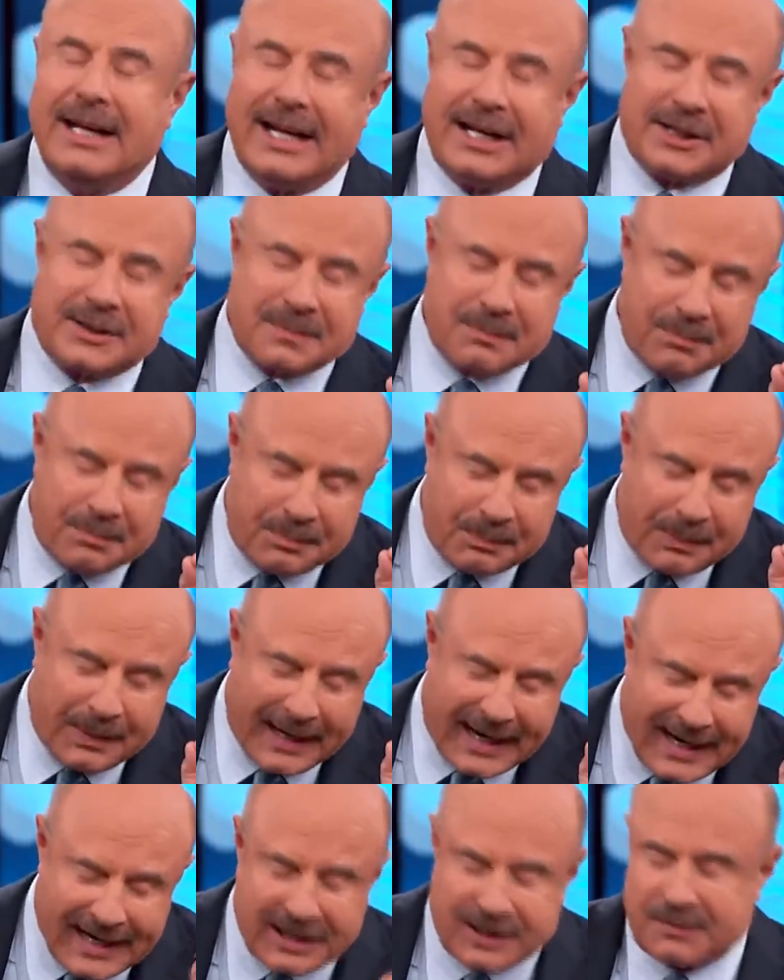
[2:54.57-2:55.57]
has
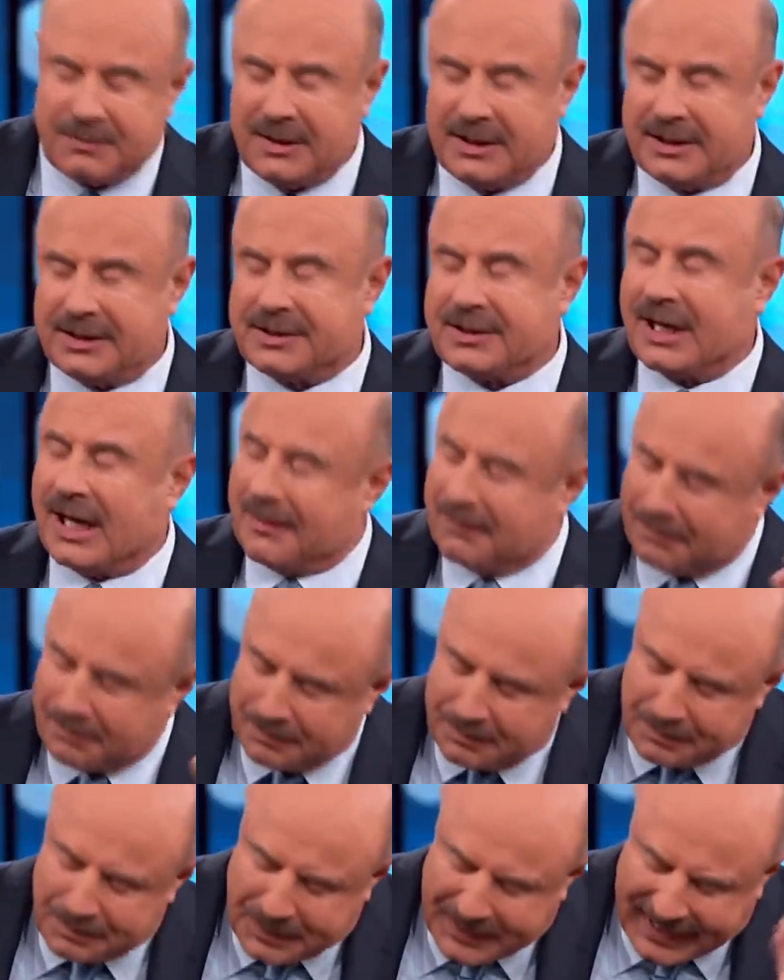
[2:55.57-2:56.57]
begged me to stop,
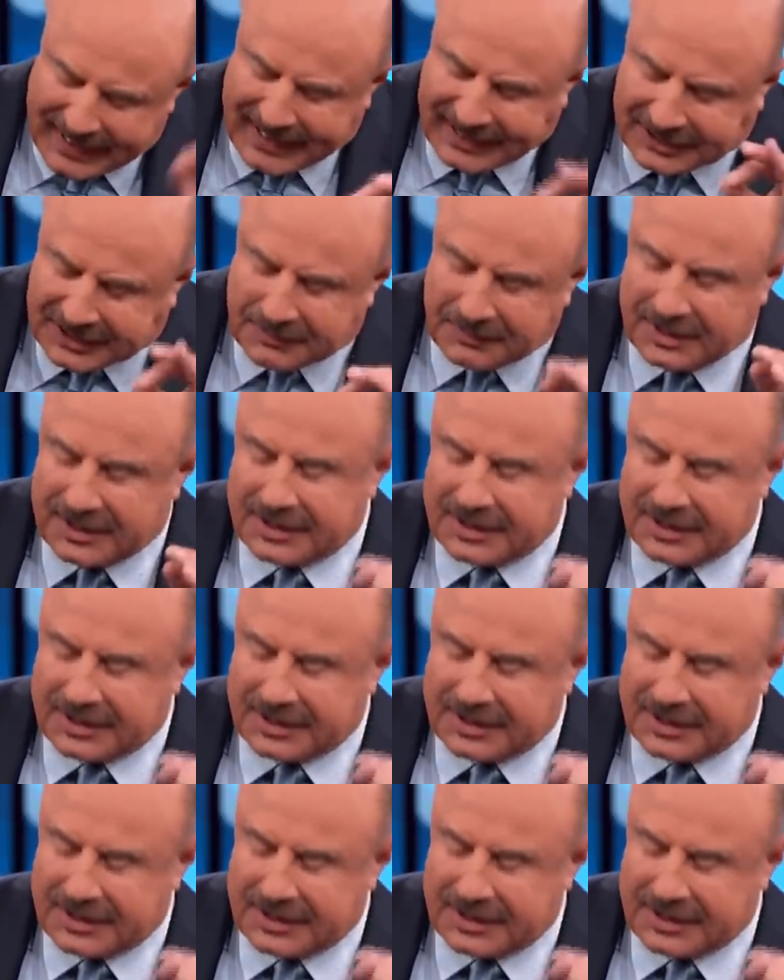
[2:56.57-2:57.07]
begged